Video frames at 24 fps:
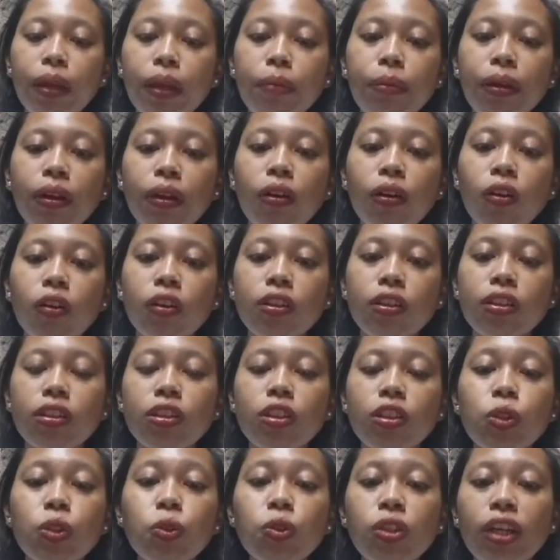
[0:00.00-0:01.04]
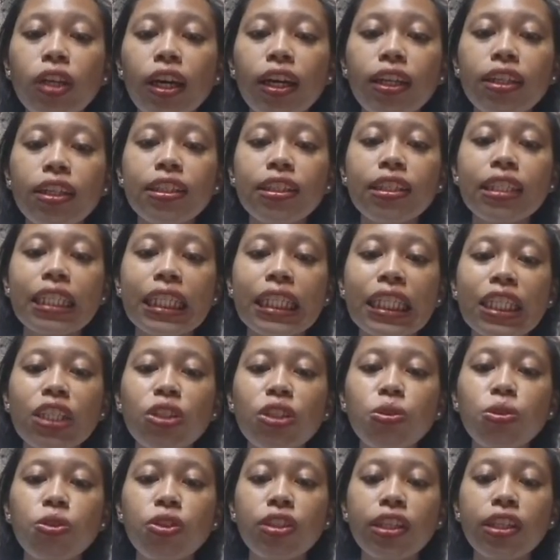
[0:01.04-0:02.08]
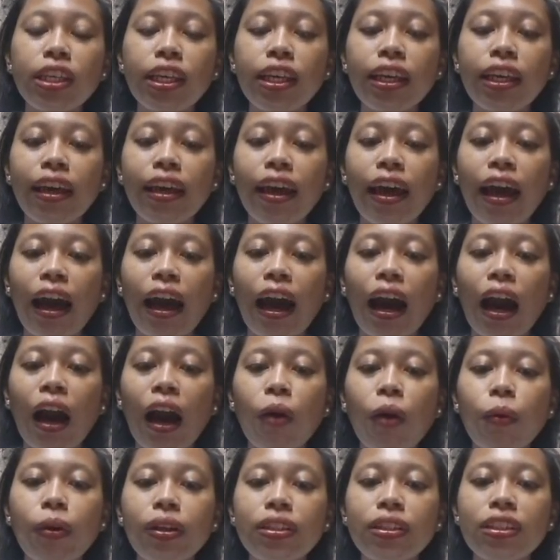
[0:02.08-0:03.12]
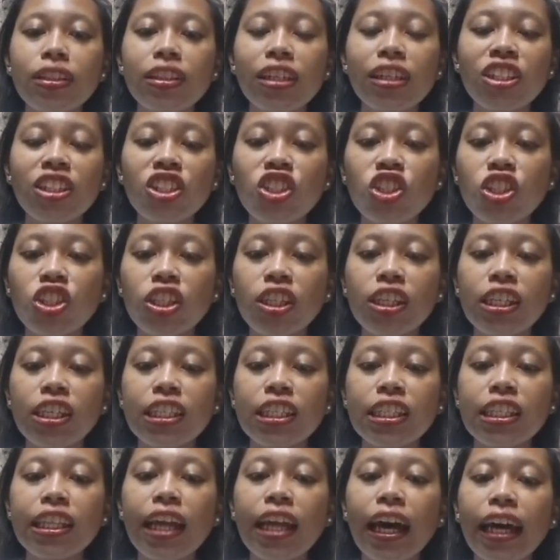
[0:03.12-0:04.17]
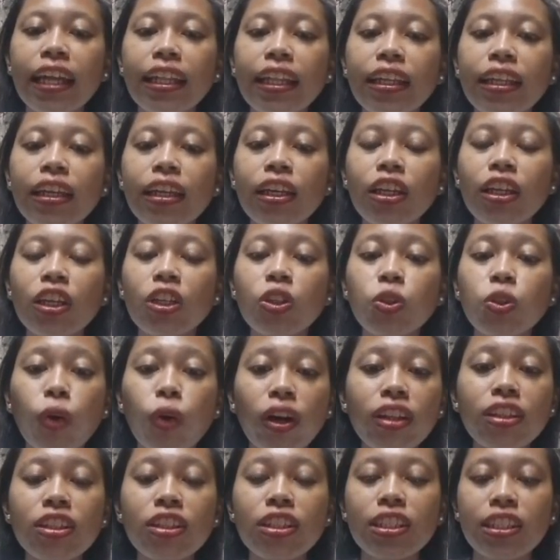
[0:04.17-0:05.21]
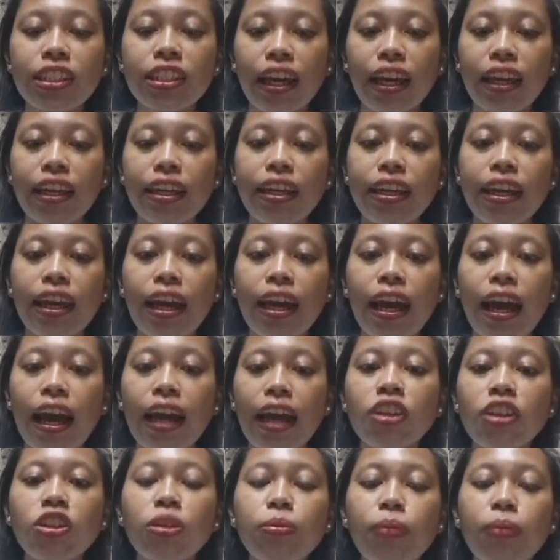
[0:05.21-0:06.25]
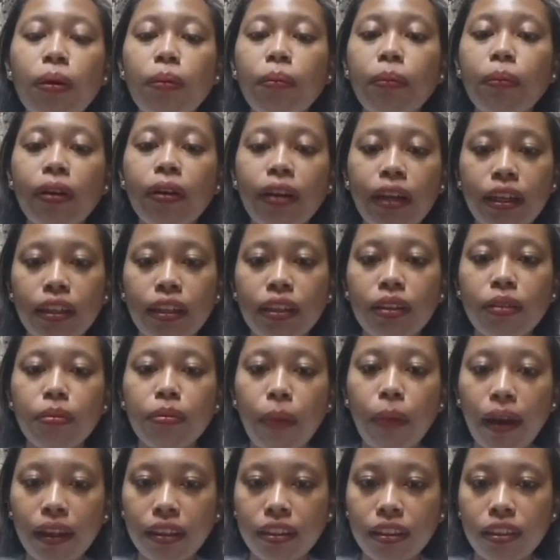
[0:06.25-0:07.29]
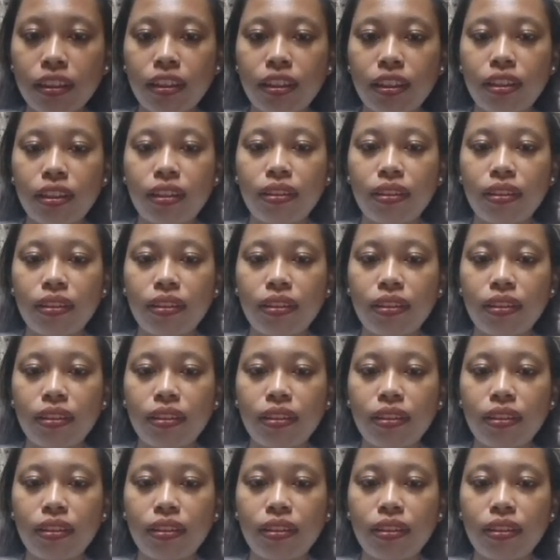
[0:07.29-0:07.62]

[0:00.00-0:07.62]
Because students need to see how a strategy is done to understand and remember it better.